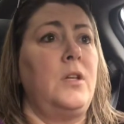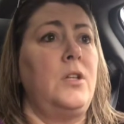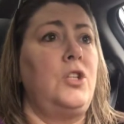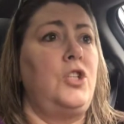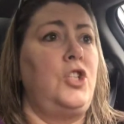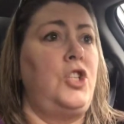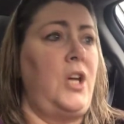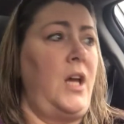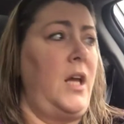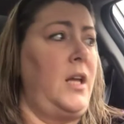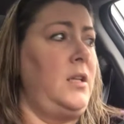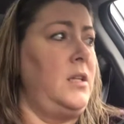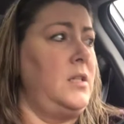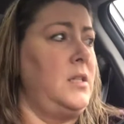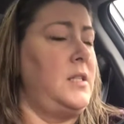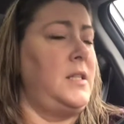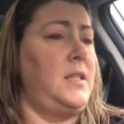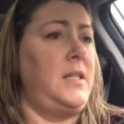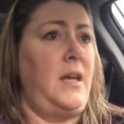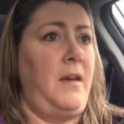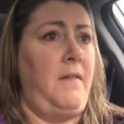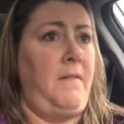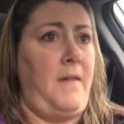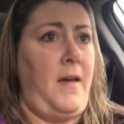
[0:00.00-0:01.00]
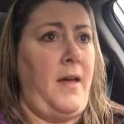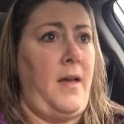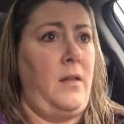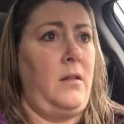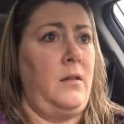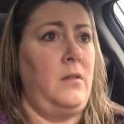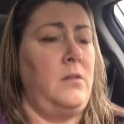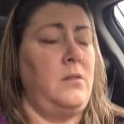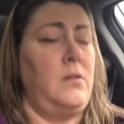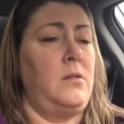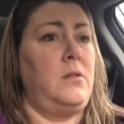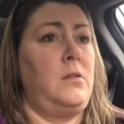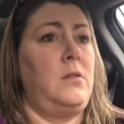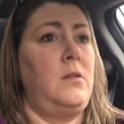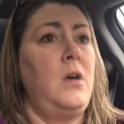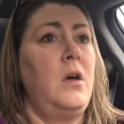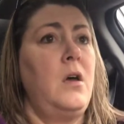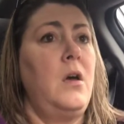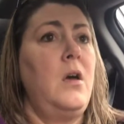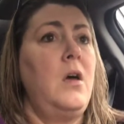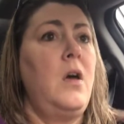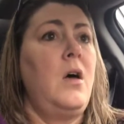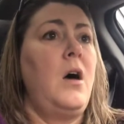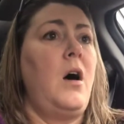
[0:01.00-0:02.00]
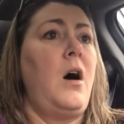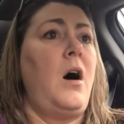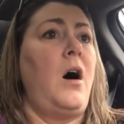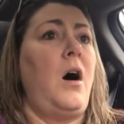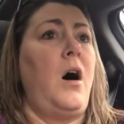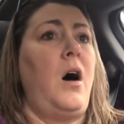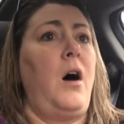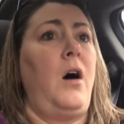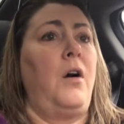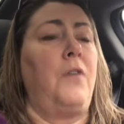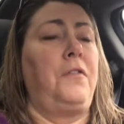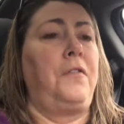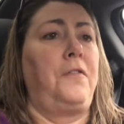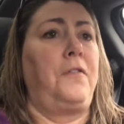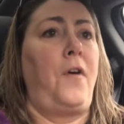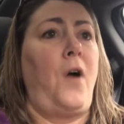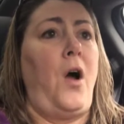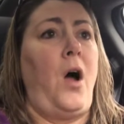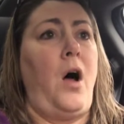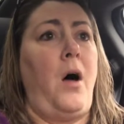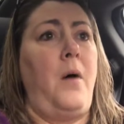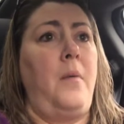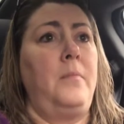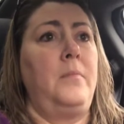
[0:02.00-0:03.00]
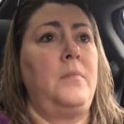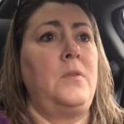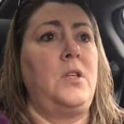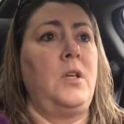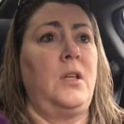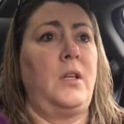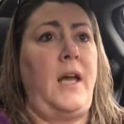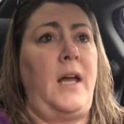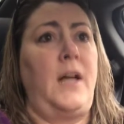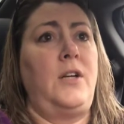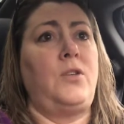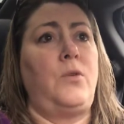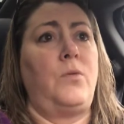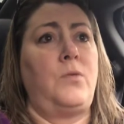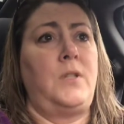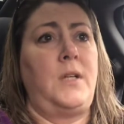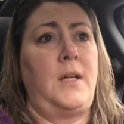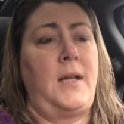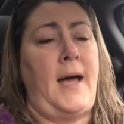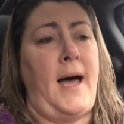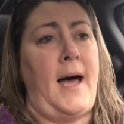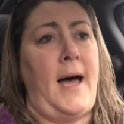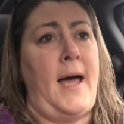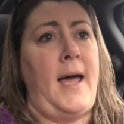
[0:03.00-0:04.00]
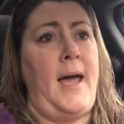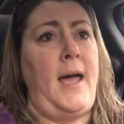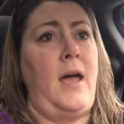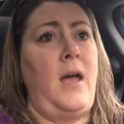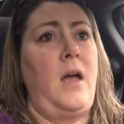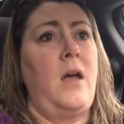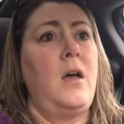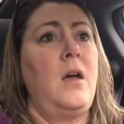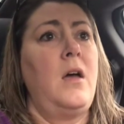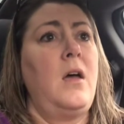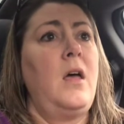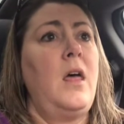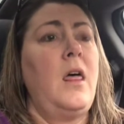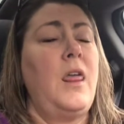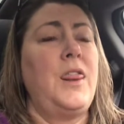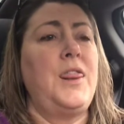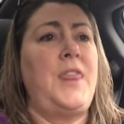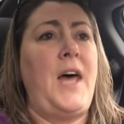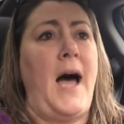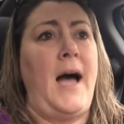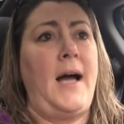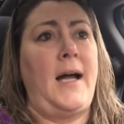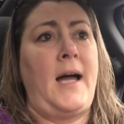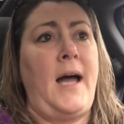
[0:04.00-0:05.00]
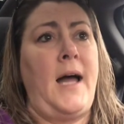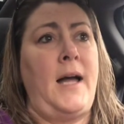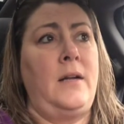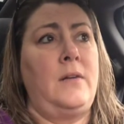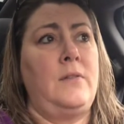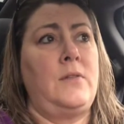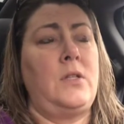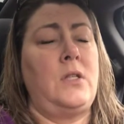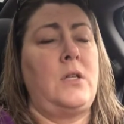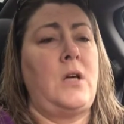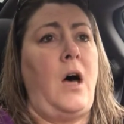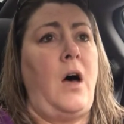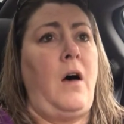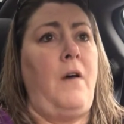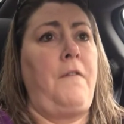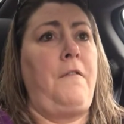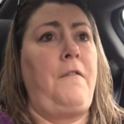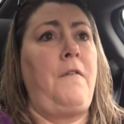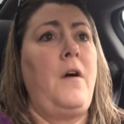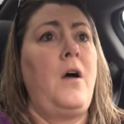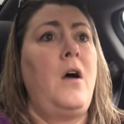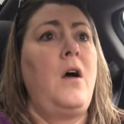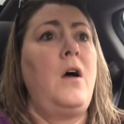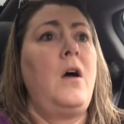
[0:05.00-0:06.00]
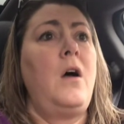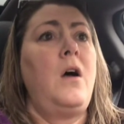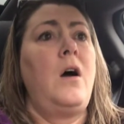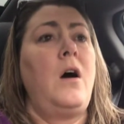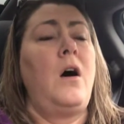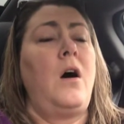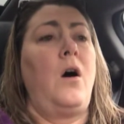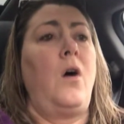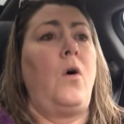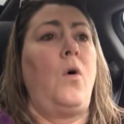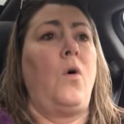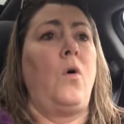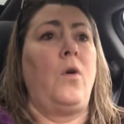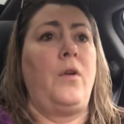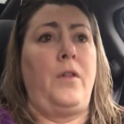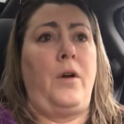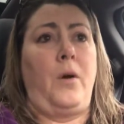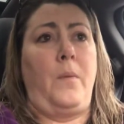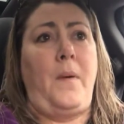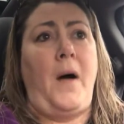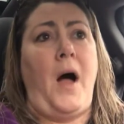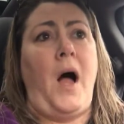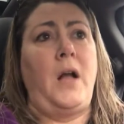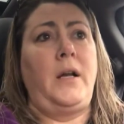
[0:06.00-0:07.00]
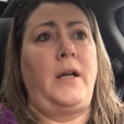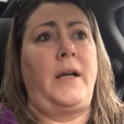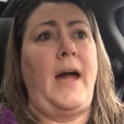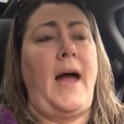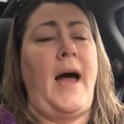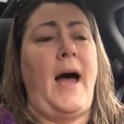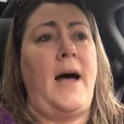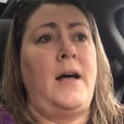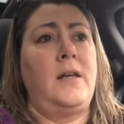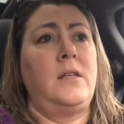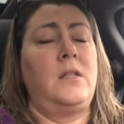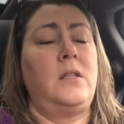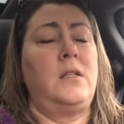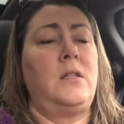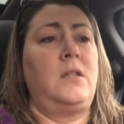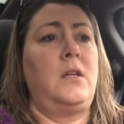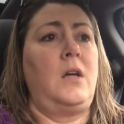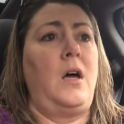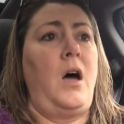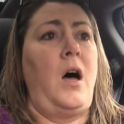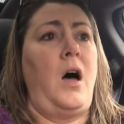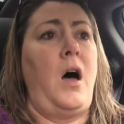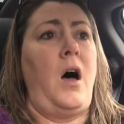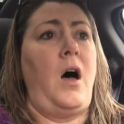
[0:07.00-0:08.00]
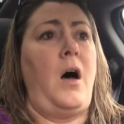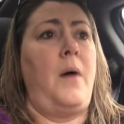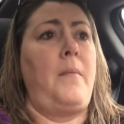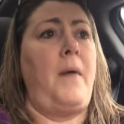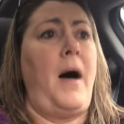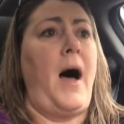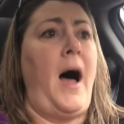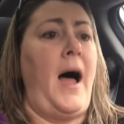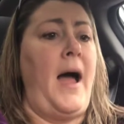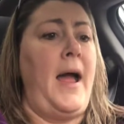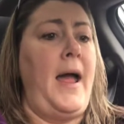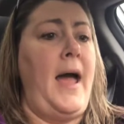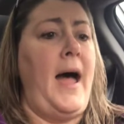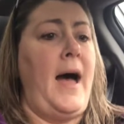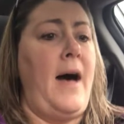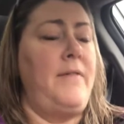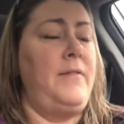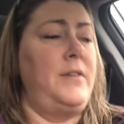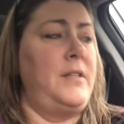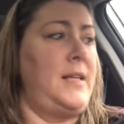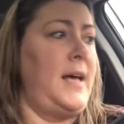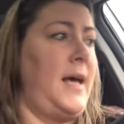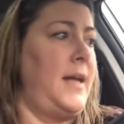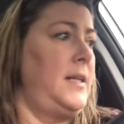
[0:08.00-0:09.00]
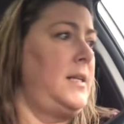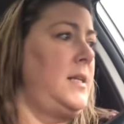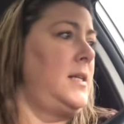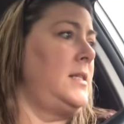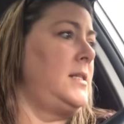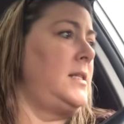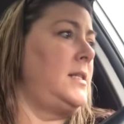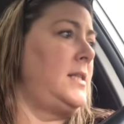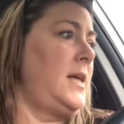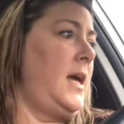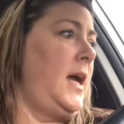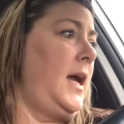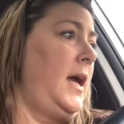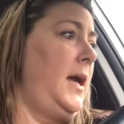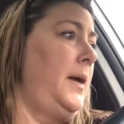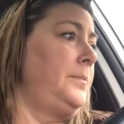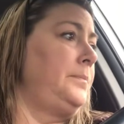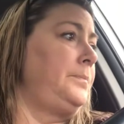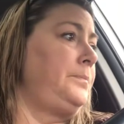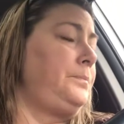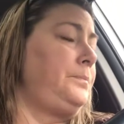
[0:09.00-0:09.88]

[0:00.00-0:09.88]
Jen Stevens from Delay Don't Deny, that kind of stuff, or their podcast. I have a tendency